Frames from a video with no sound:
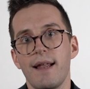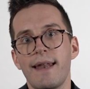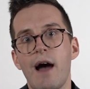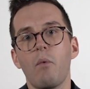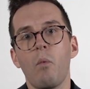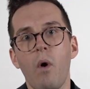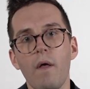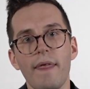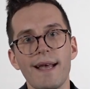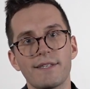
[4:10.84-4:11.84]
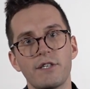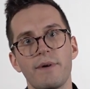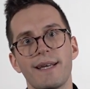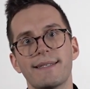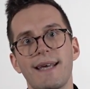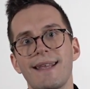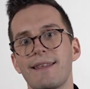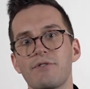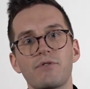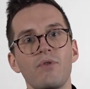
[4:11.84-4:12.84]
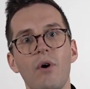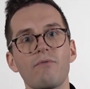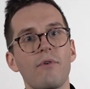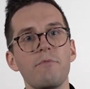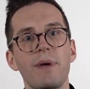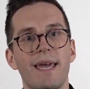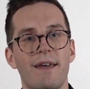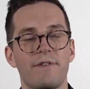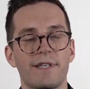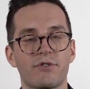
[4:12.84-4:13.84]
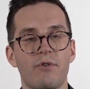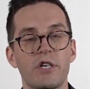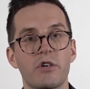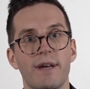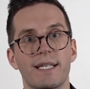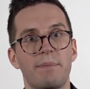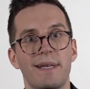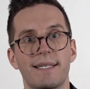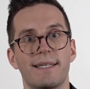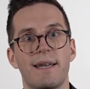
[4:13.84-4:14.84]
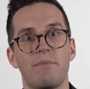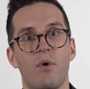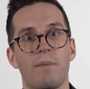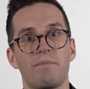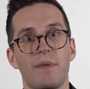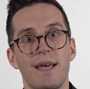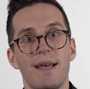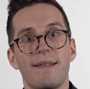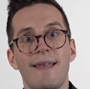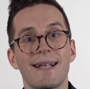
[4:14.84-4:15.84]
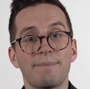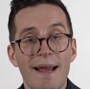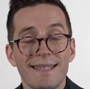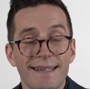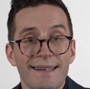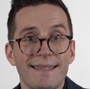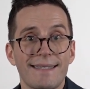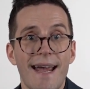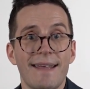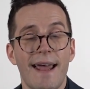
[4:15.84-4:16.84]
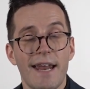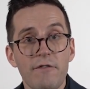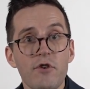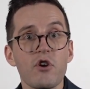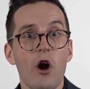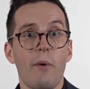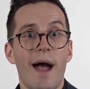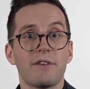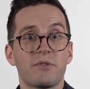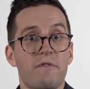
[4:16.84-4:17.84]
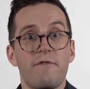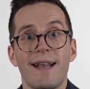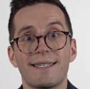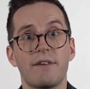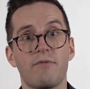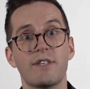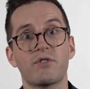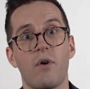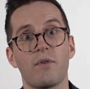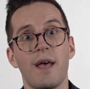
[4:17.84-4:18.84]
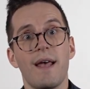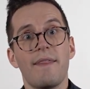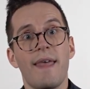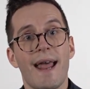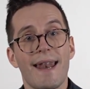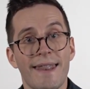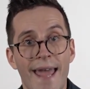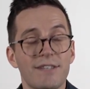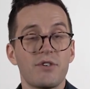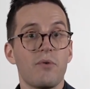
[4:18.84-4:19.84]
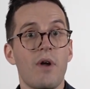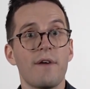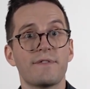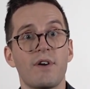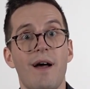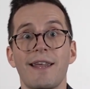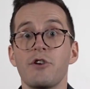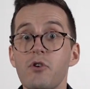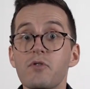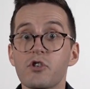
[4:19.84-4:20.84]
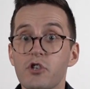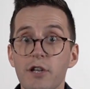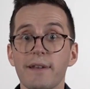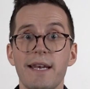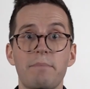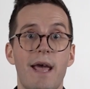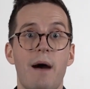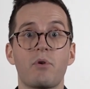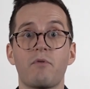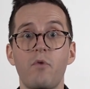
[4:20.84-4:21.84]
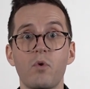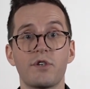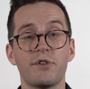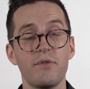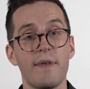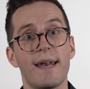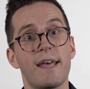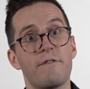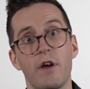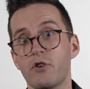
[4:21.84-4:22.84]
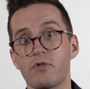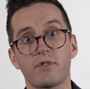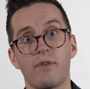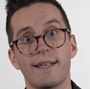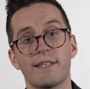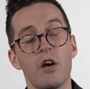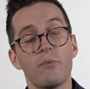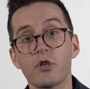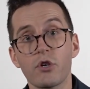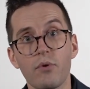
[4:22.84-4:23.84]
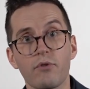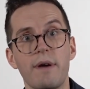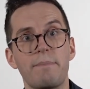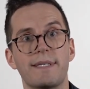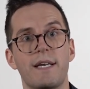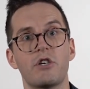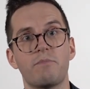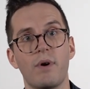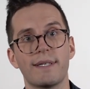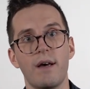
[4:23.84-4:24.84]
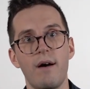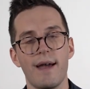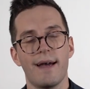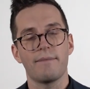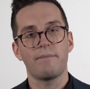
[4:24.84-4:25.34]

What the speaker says: Now, what that's doing is saying there is no room here for discretionary expenses anymore. That's basically saying that if you go out to a fancy restaurant, that's your lifestyle and you still need to be able to afford to do that if interest rates were 2 or 3 percentage points higher.